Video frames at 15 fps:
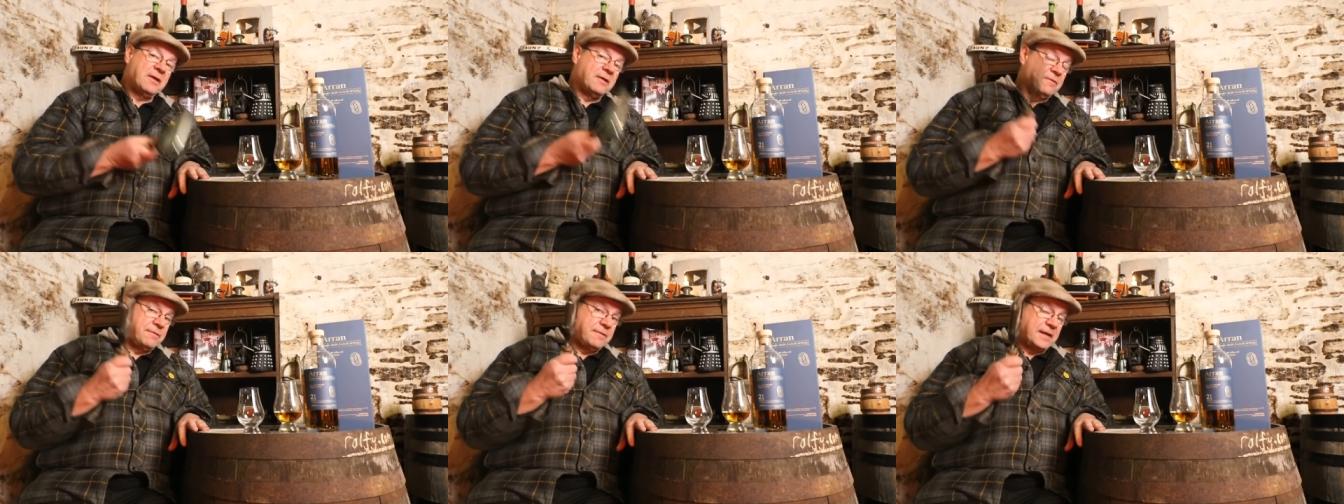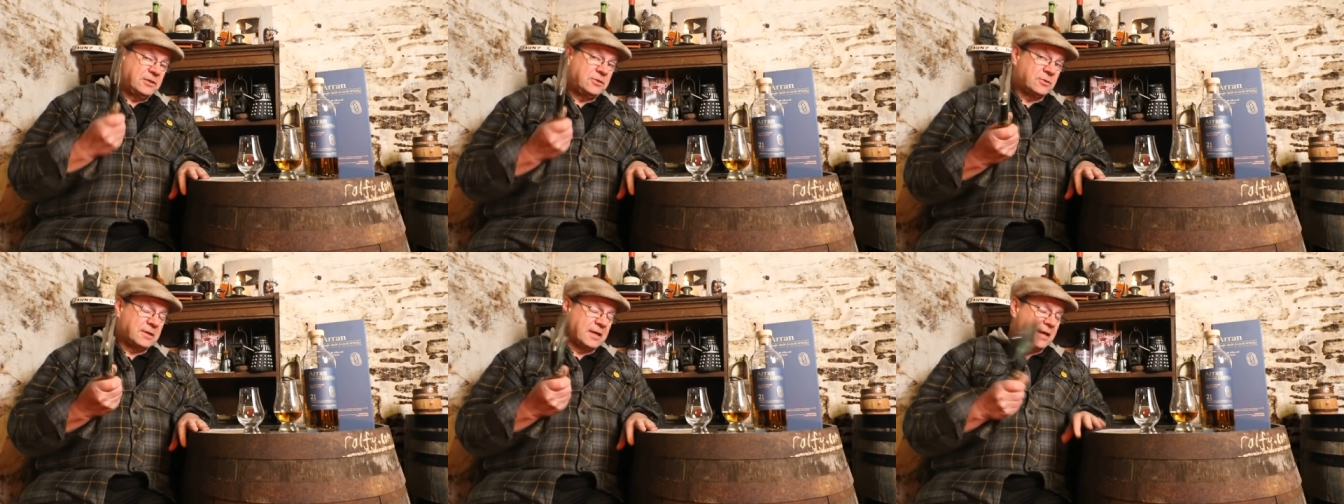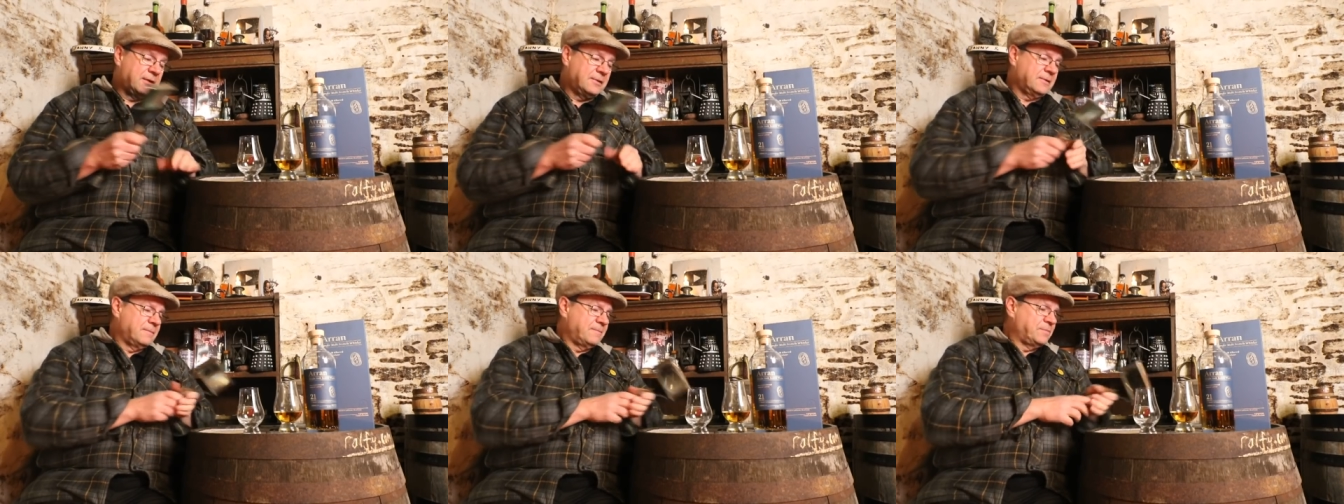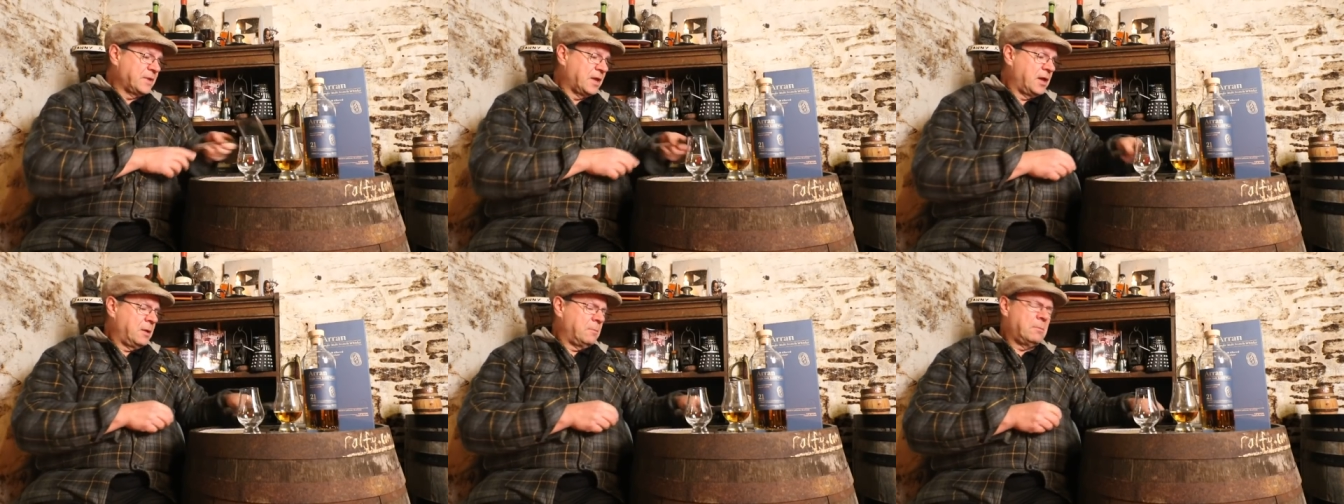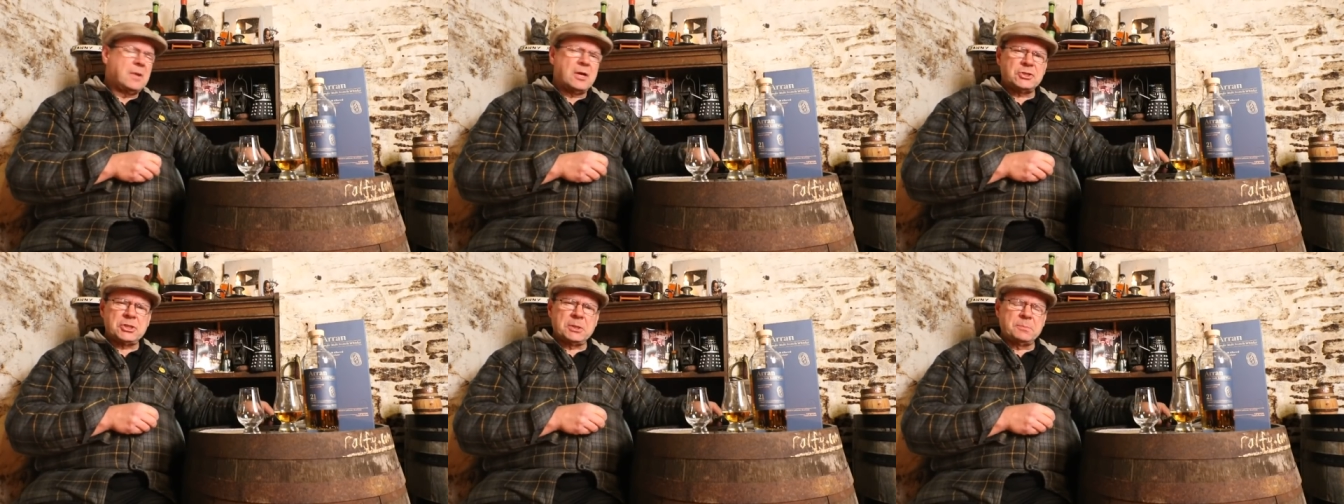Thank you Kyle,
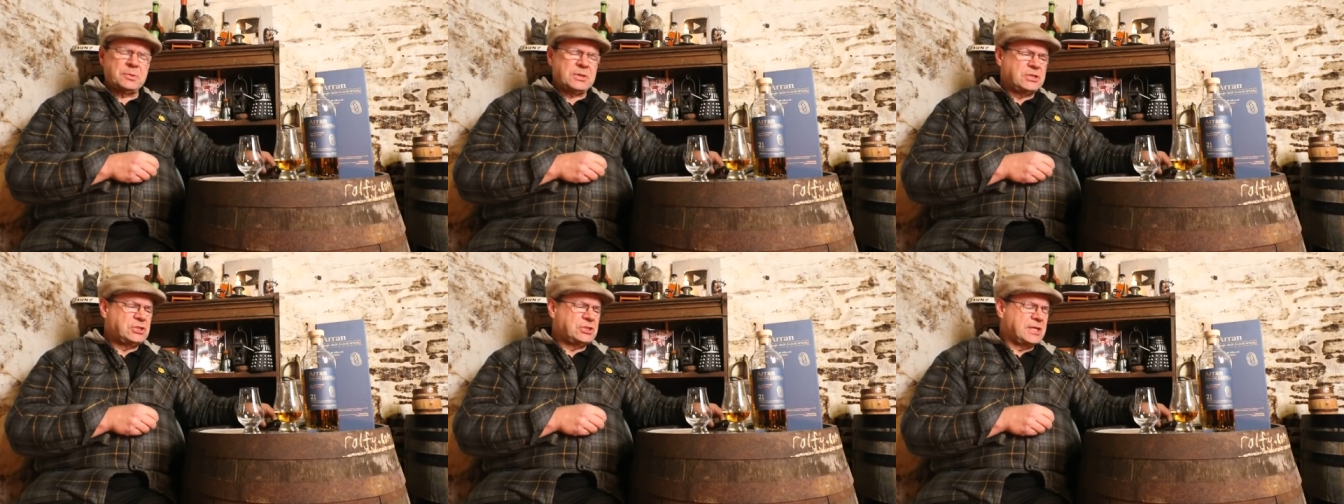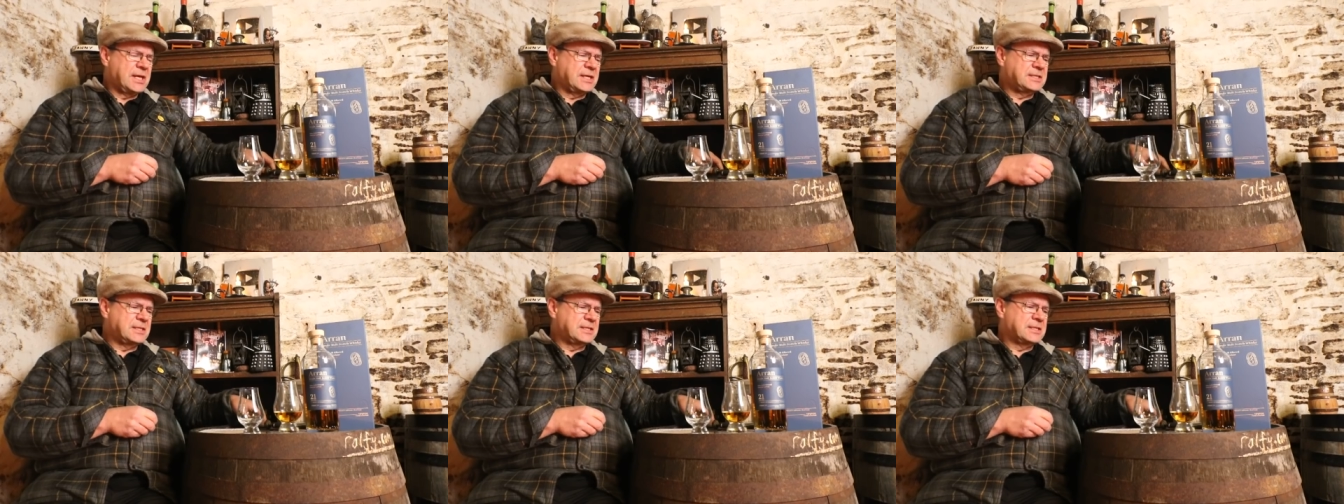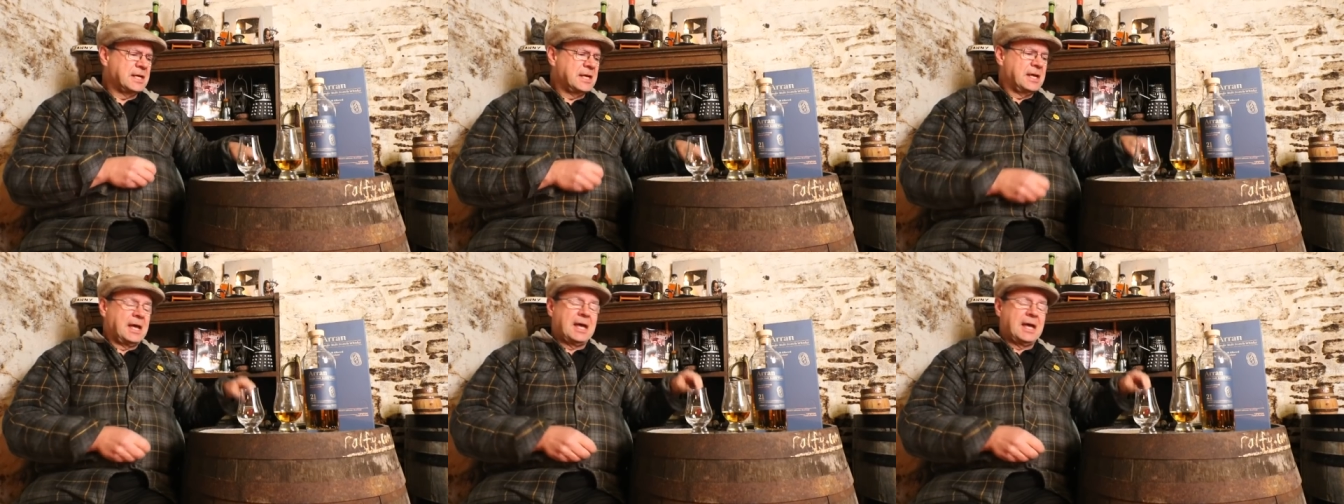much appreciated.